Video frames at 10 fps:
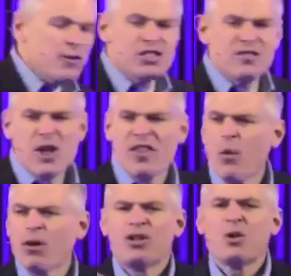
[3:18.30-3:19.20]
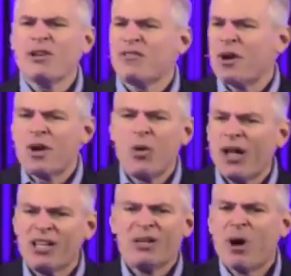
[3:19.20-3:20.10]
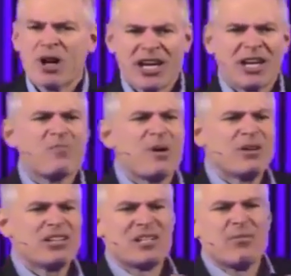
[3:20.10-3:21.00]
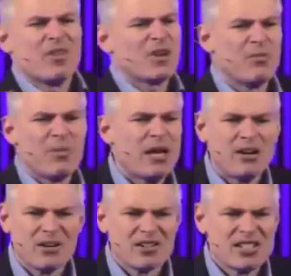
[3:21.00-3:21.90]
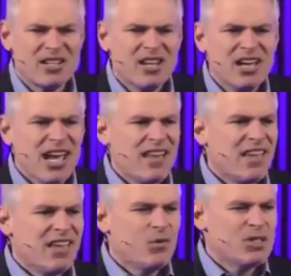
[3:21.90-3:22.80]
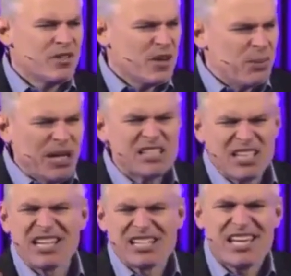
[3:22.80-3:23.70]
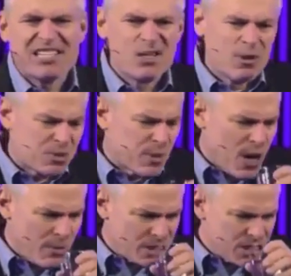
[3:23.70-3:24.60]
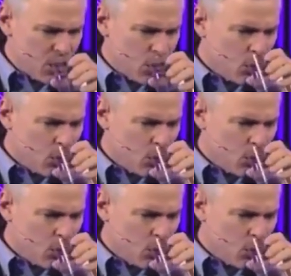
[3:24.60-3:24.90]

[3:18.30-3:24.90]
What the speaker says: First of all, they weren't doing very well in the market compared to some of their competitors. And it was very puzzling because they had so much promise.